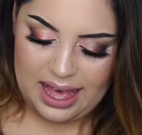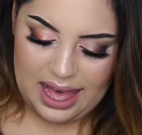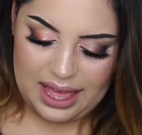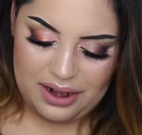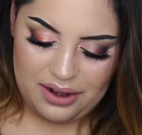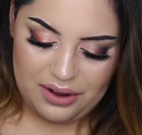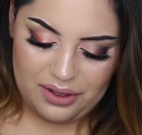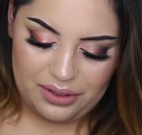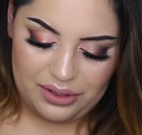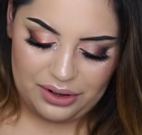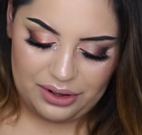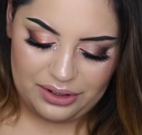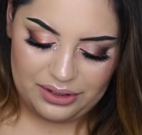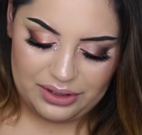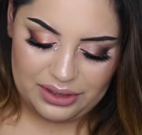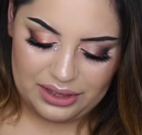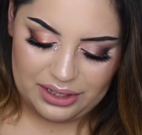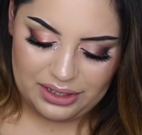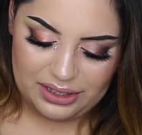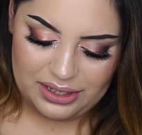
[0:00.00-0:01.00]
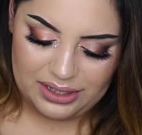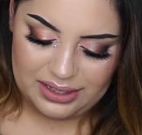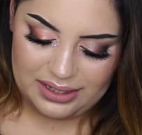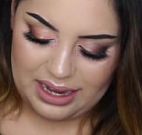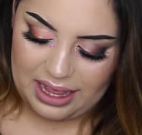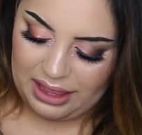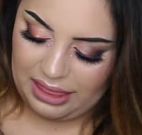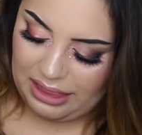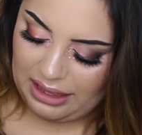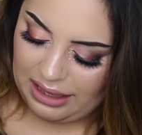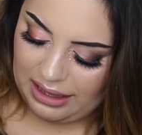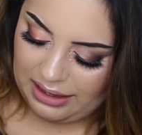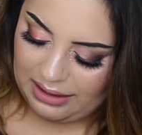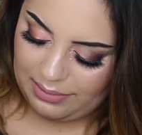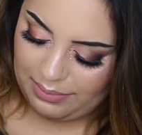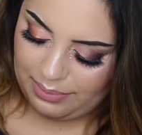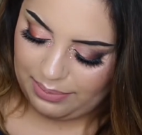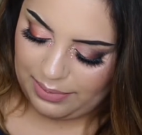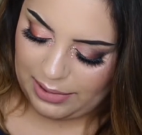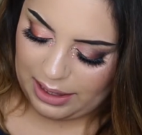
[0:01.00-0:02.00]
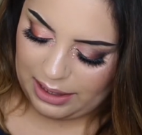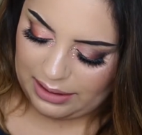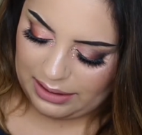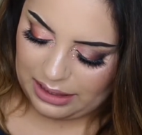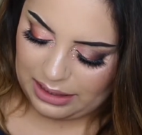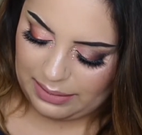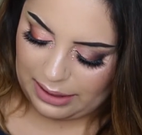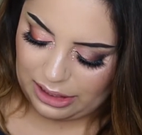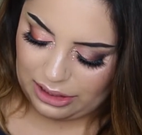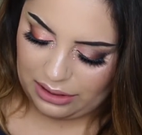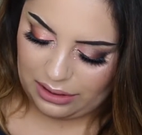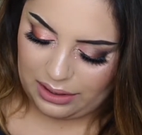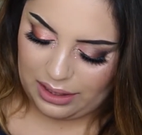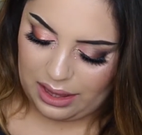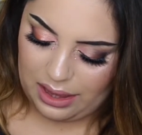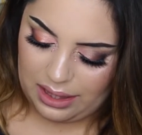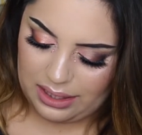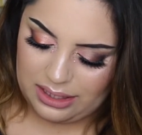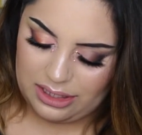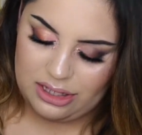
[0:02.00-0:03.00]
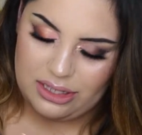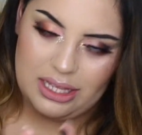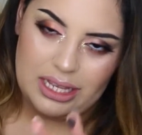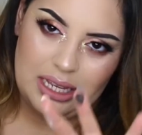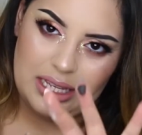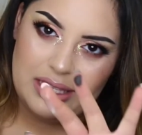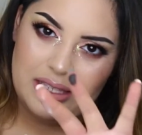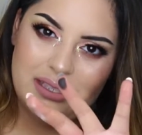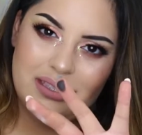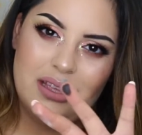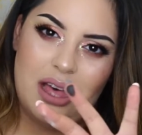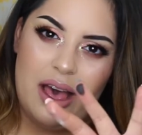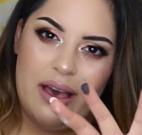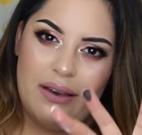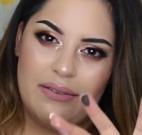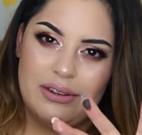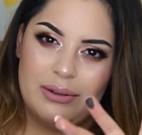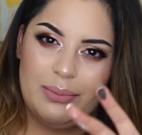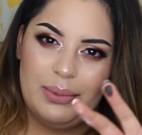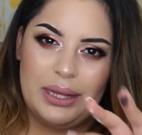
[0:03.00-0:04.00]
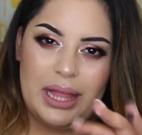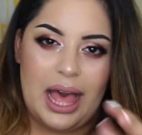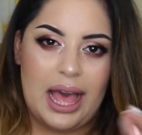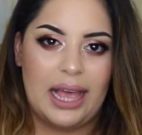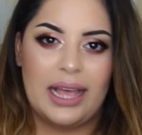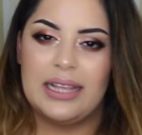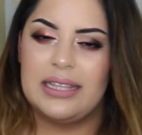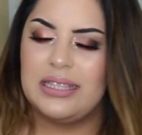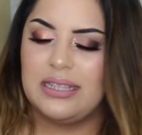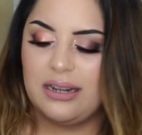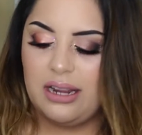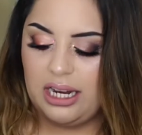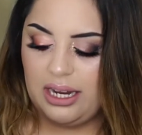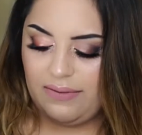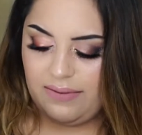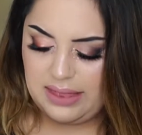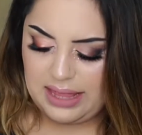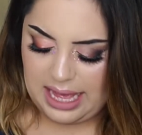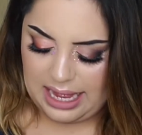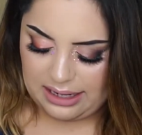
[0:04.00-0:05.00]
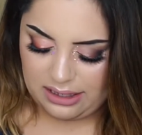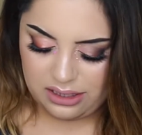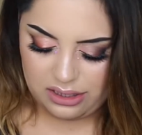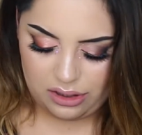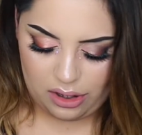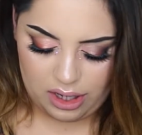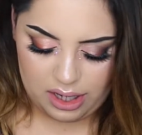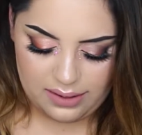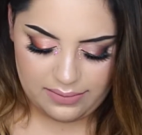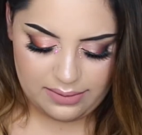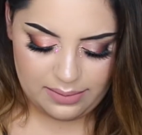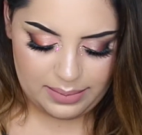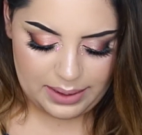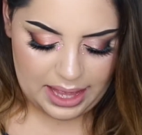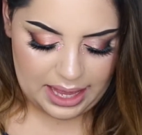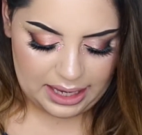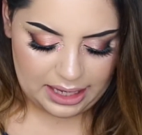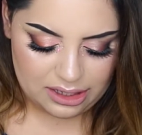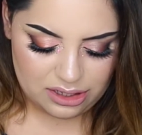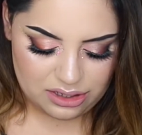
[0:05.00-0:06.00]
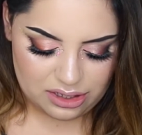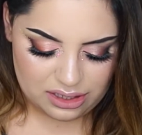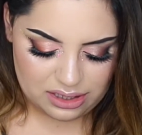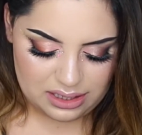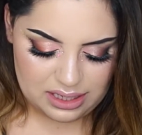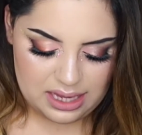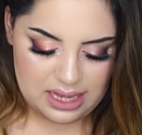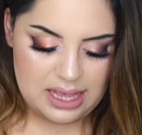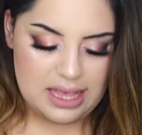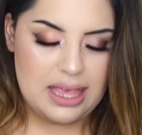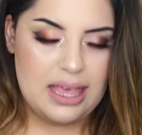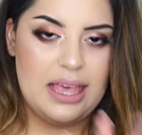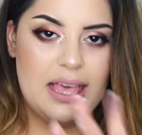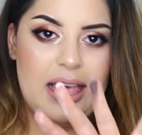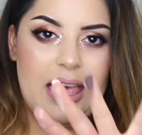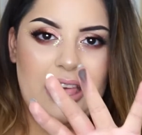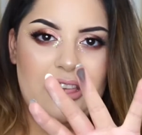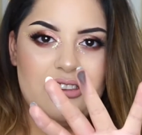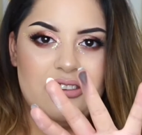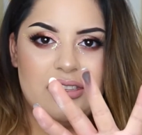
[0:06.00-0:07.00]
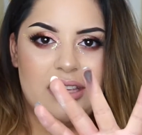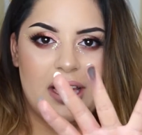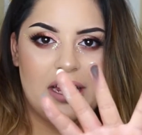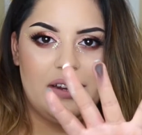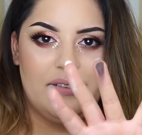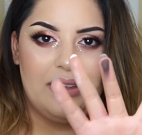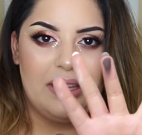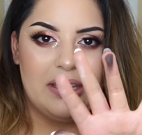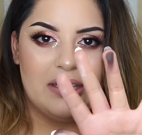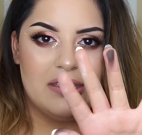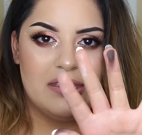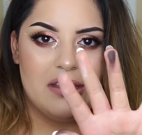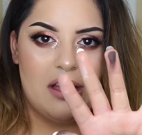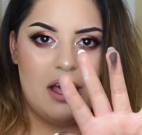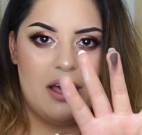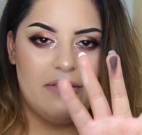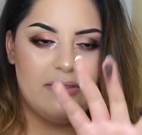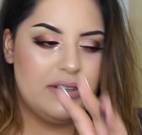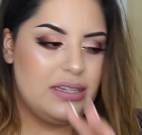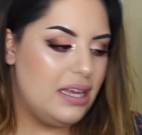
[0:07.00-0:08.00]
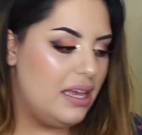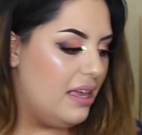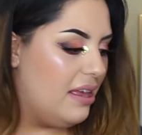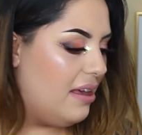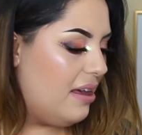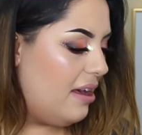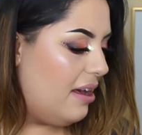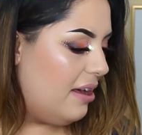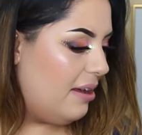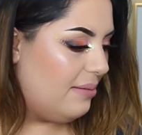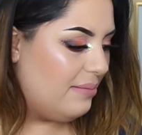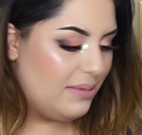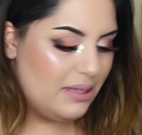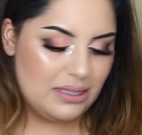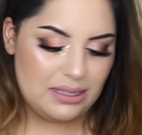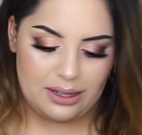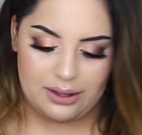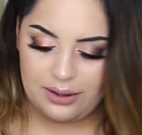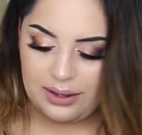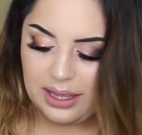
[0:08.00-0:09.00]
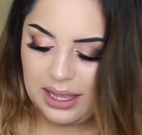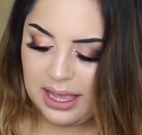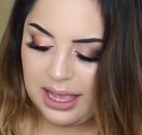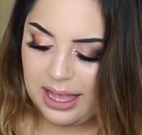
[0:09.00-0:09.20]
I don't know, they're just nothing special. And this is just like a soft black. It's not even that dark of a black. It's just kind of like soft. So